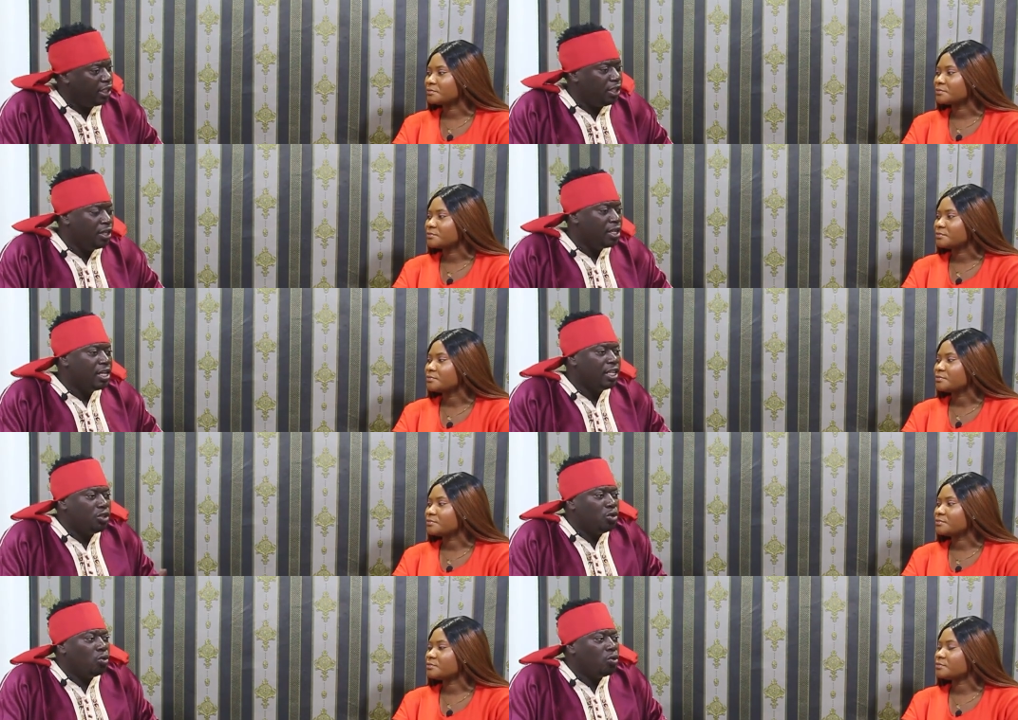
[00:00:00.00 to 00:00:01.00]
Speaker 1: Etty. Want
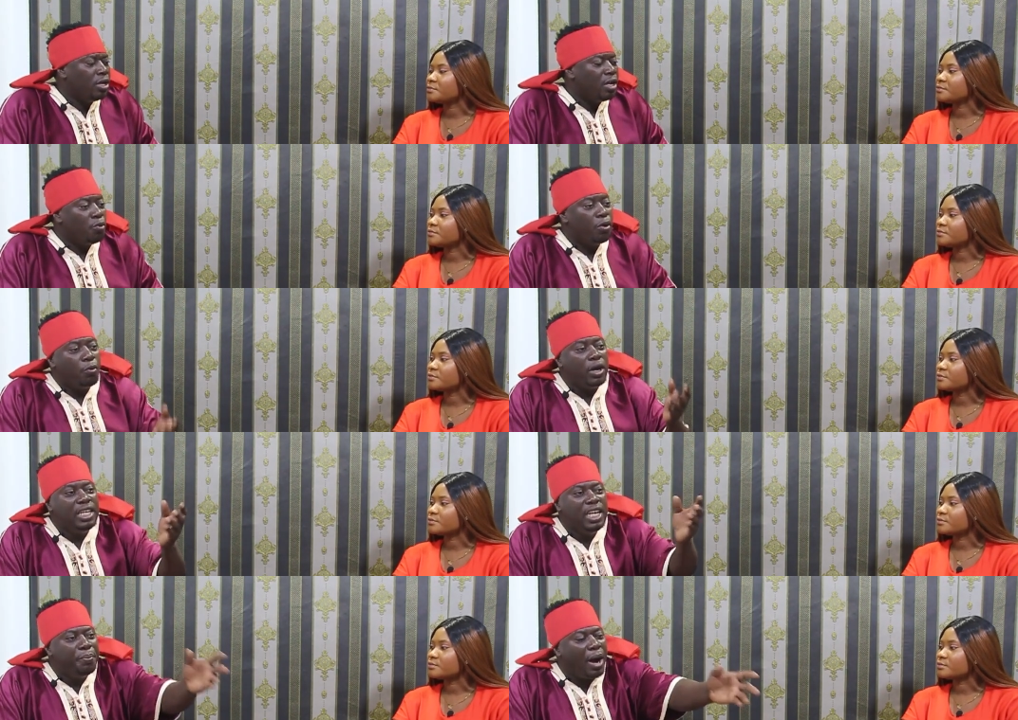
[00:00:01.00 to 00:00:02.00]
to know what
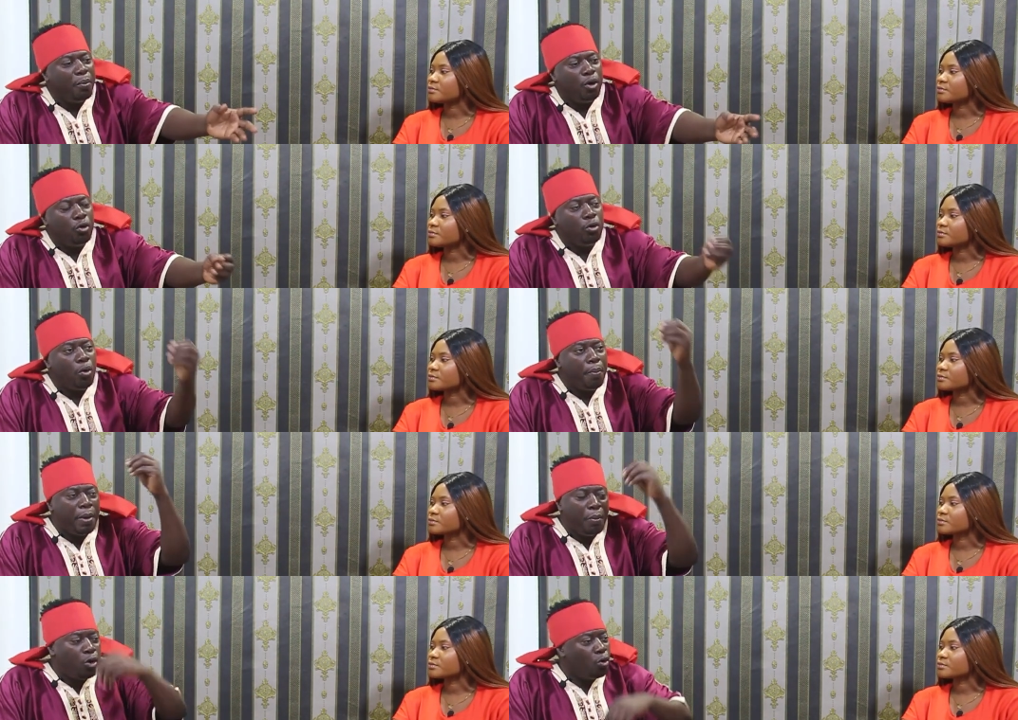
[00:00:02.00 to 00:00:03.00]
ni bambon
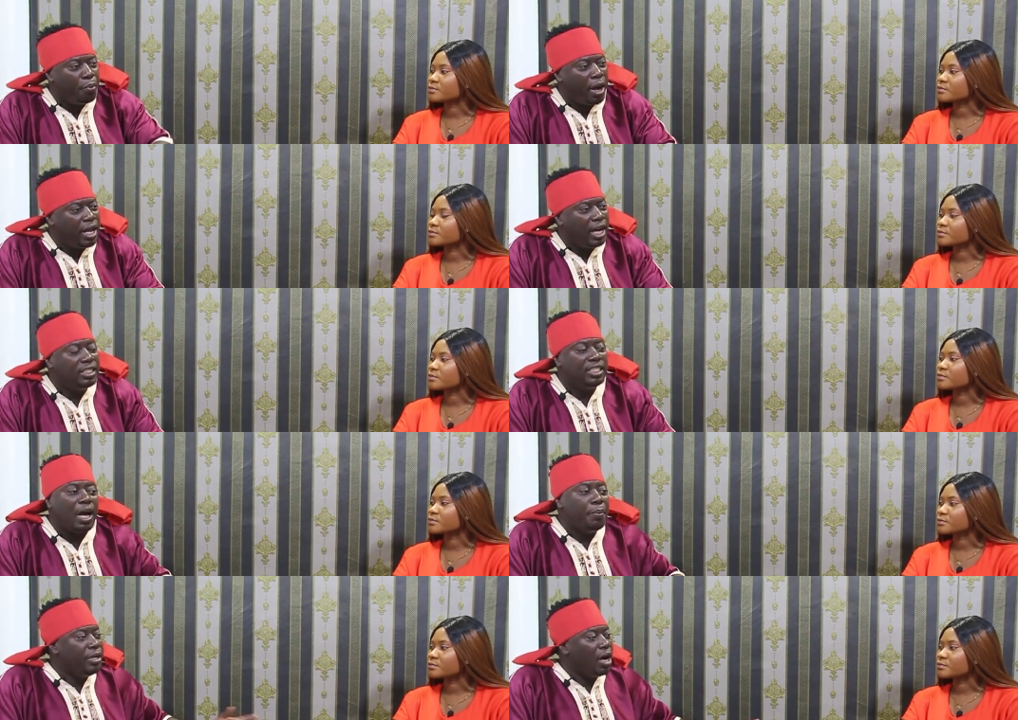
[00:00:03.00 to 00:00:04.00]
Bebon Humbaya, and the
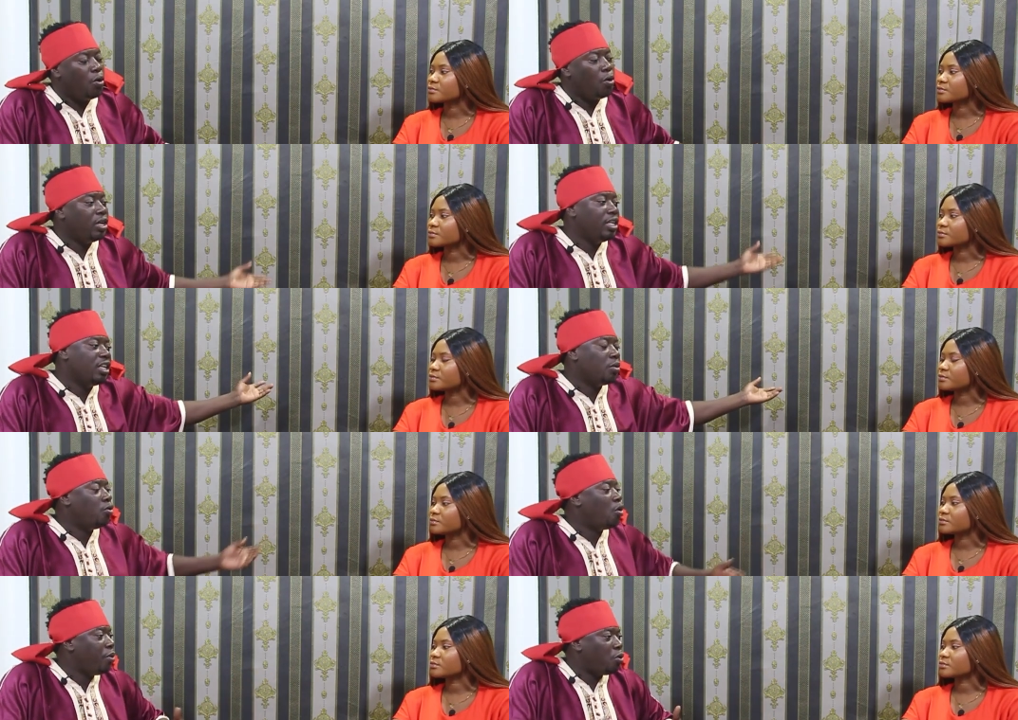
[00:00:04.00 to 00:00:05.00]
time beer on any year
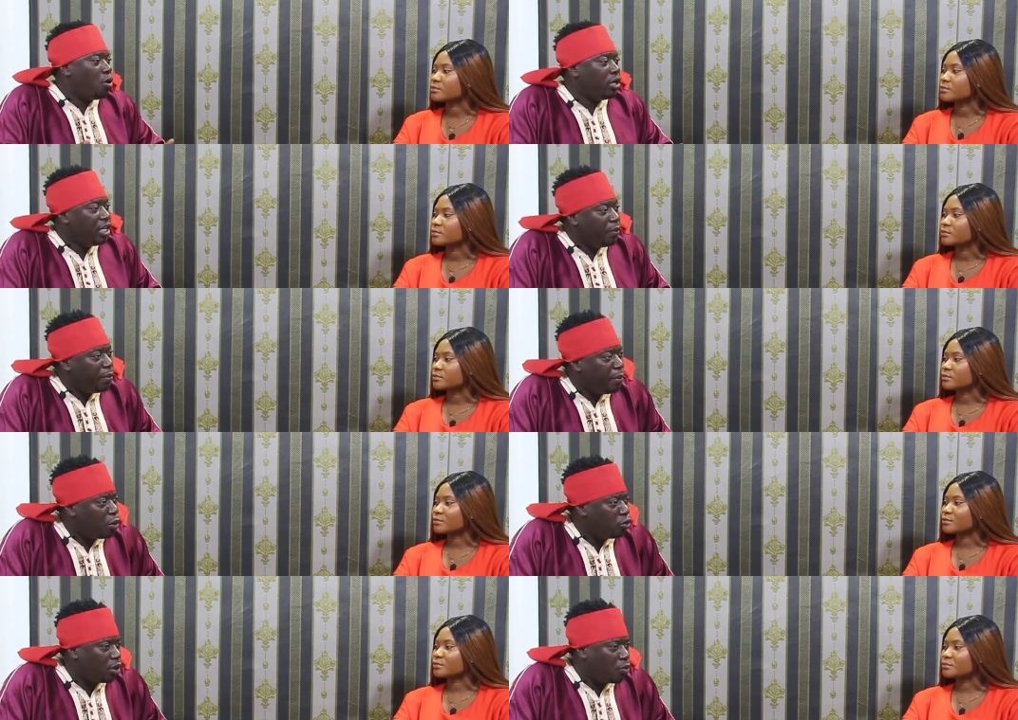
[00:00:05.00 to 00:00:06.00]
on near
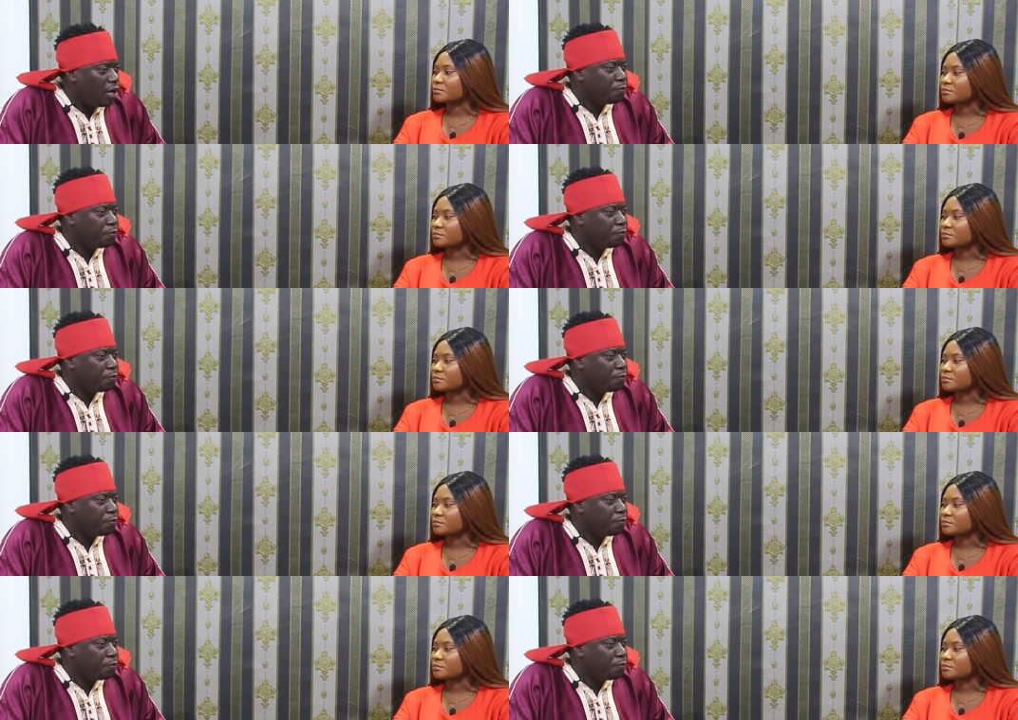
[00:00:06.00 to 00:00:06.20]
Beconta.